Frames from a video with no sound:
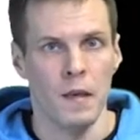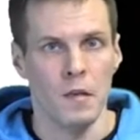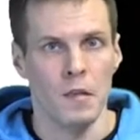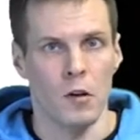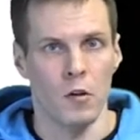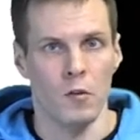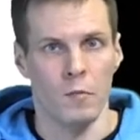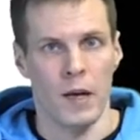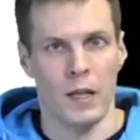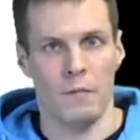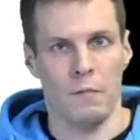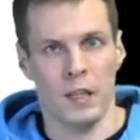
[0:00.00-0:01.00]
So,
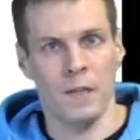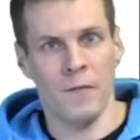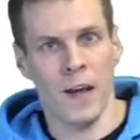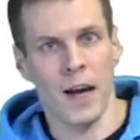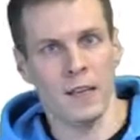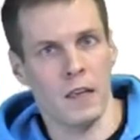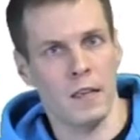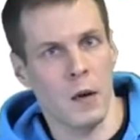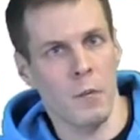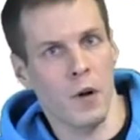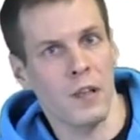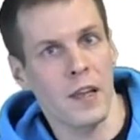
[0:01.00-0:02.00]
but the fact that
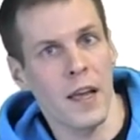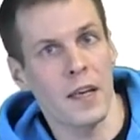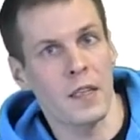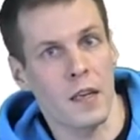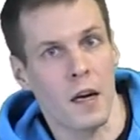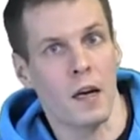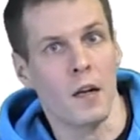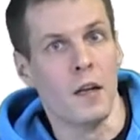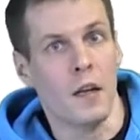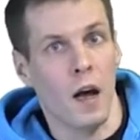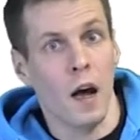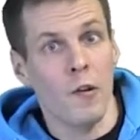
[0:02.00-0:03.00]
someone takes
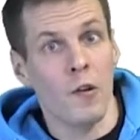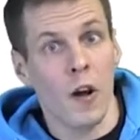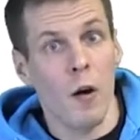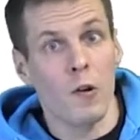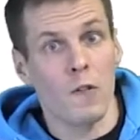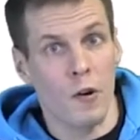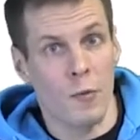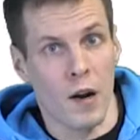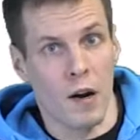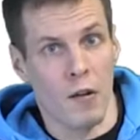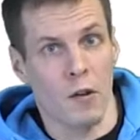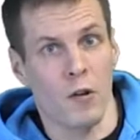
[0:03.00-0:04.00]
100 hours for a
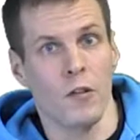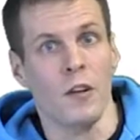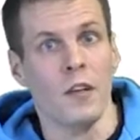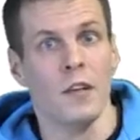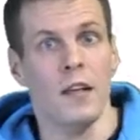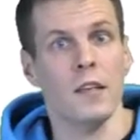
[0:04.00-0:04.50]
marathon does